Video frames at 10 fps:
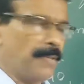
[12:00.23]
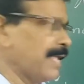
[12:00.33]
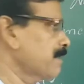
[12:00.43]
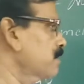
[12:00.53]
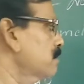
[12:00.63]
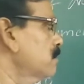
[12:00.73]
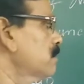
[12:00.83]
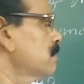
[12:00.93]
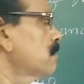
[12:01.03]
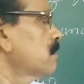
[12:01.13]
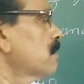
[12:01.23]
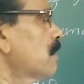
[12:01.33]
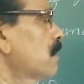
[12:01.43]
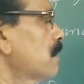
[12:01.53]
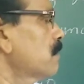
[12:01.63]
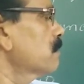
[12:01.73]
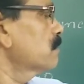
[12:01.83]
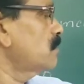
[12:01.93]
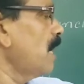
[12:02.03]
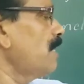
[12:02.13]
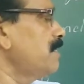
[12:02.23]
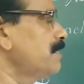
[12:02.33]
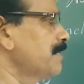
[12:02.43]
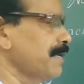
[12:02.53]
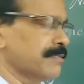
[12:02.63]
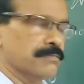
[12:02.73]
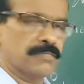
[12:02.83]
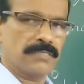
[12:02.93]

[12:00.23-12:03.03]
back Stalingrad.